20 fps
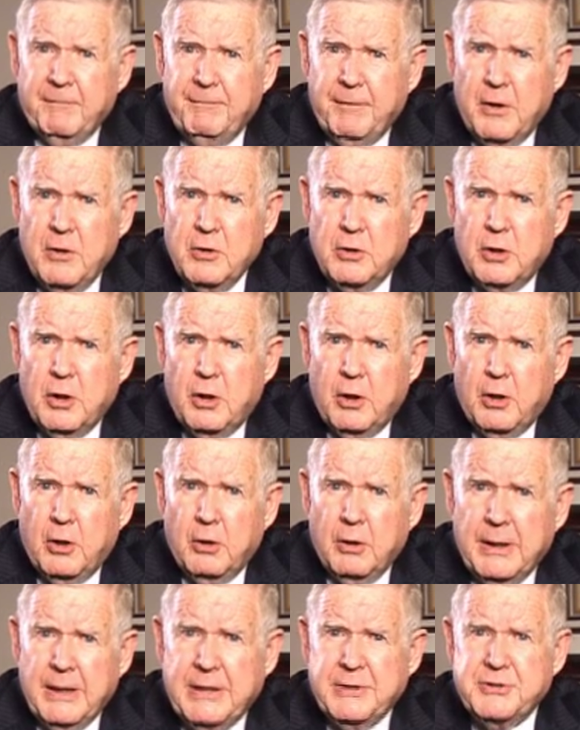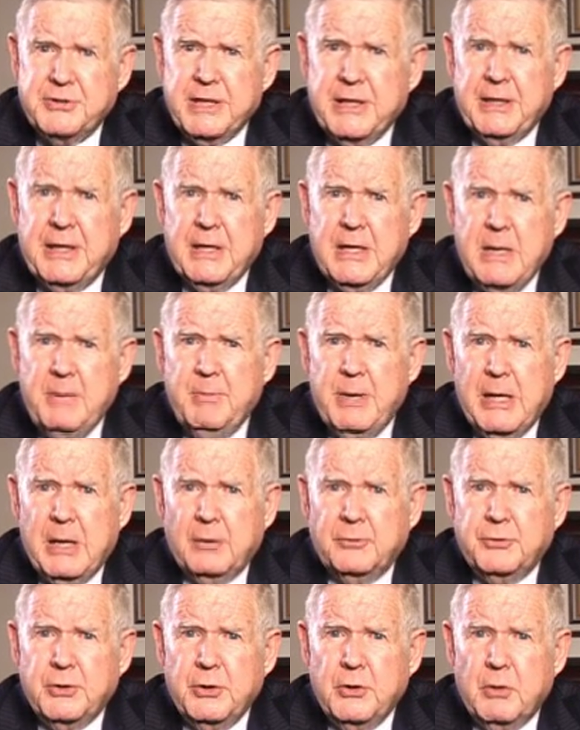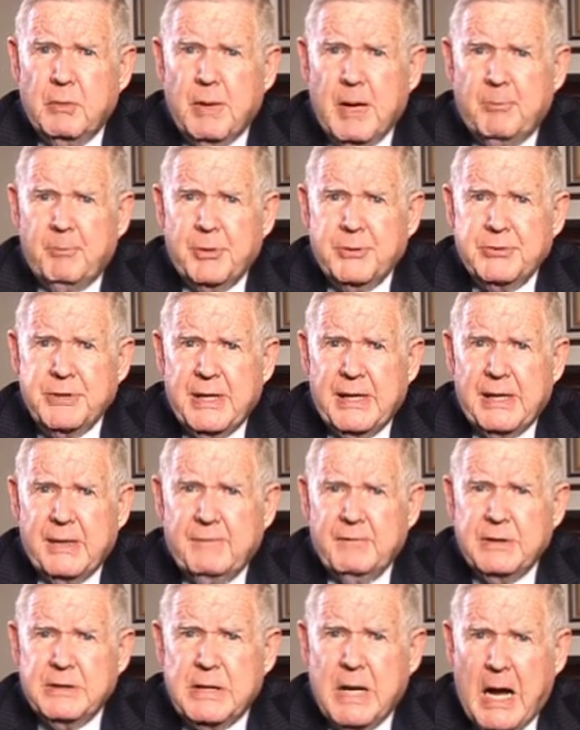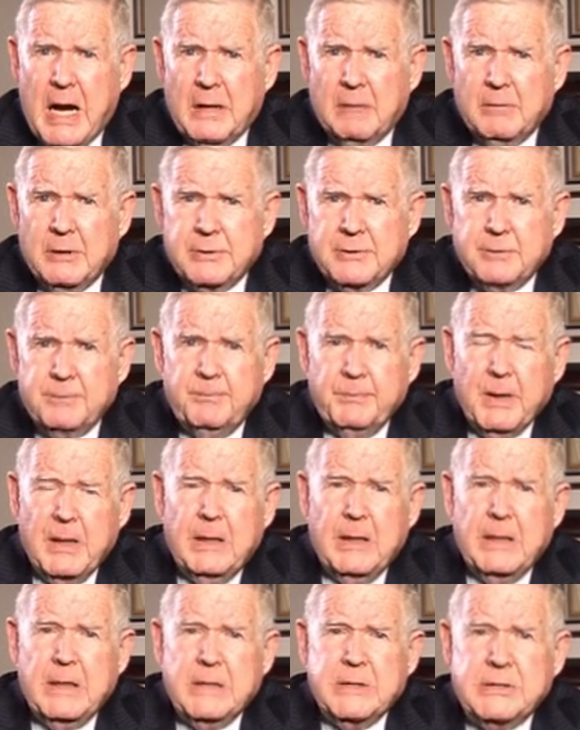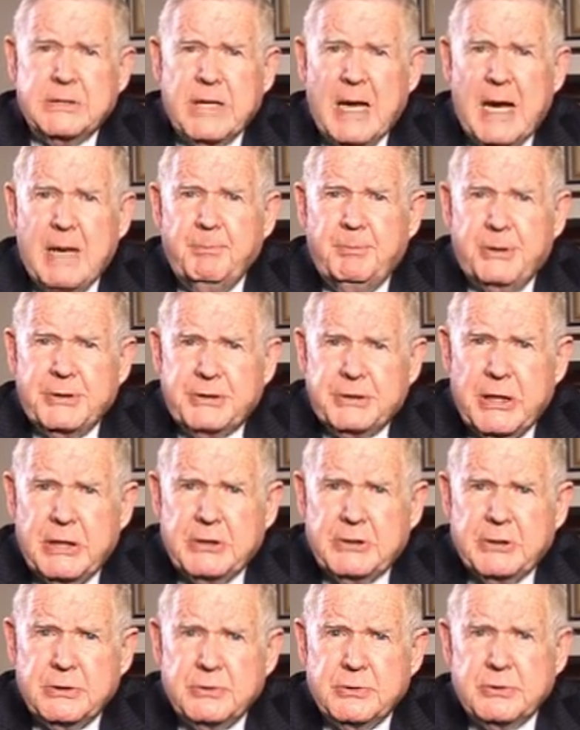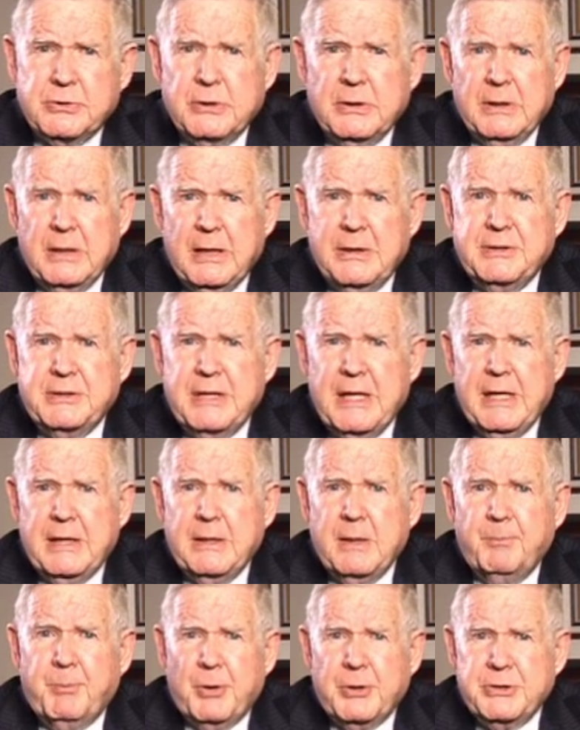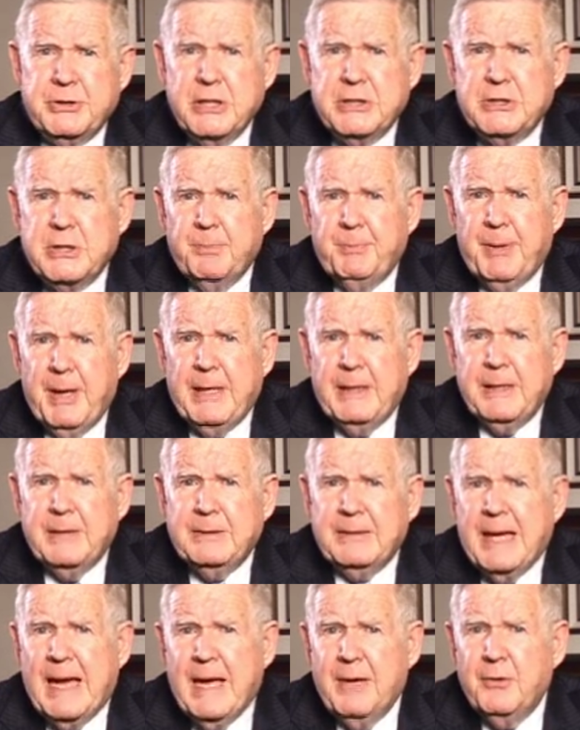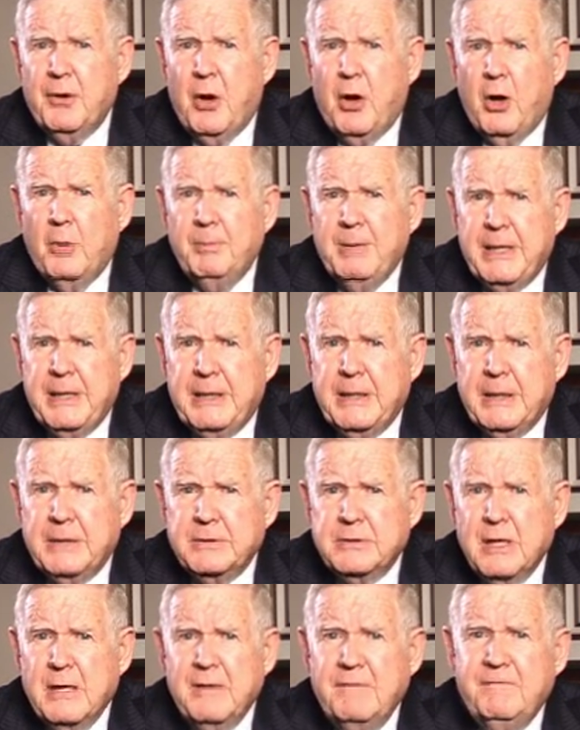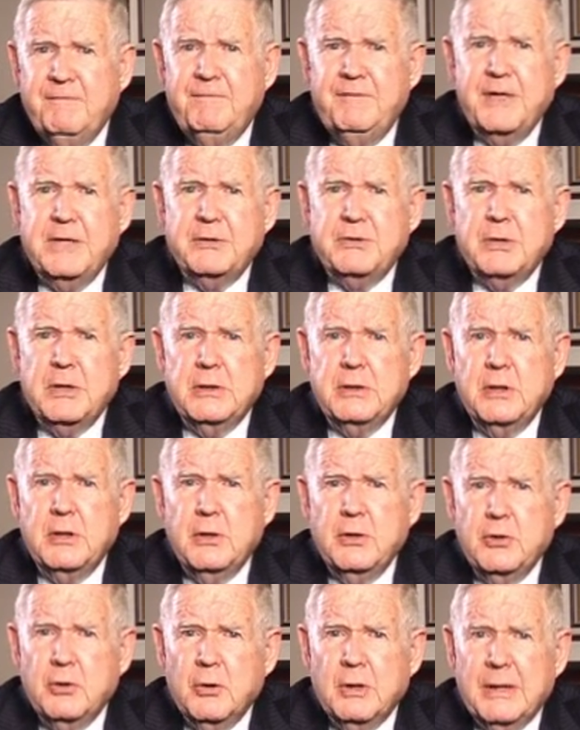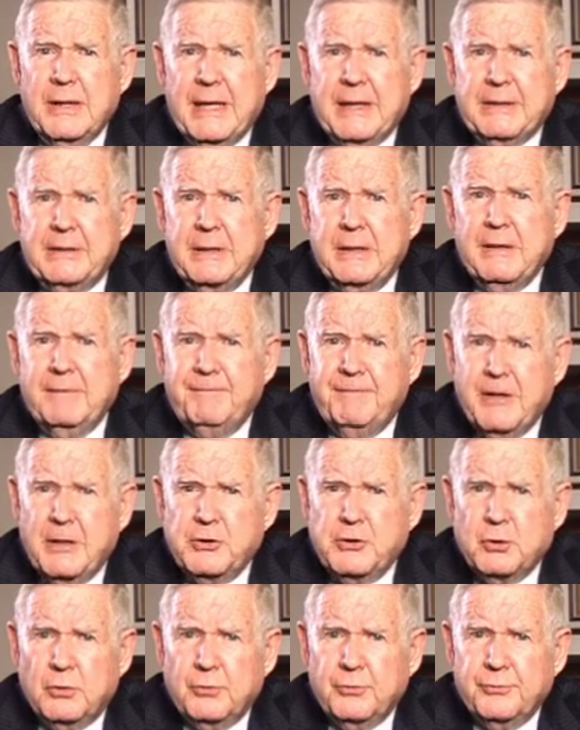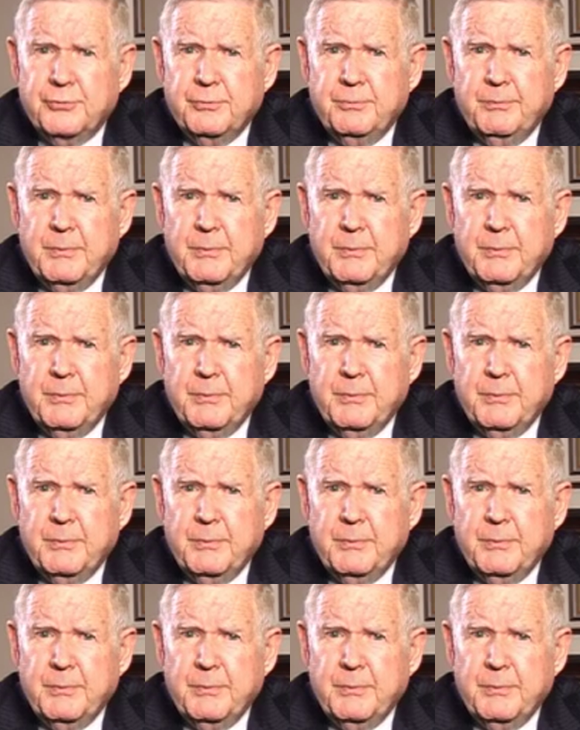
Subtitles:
a phone call, and send an email to your representative in Congress. Sign petitions, attend and participate in town hall meetings, visit your elected officials.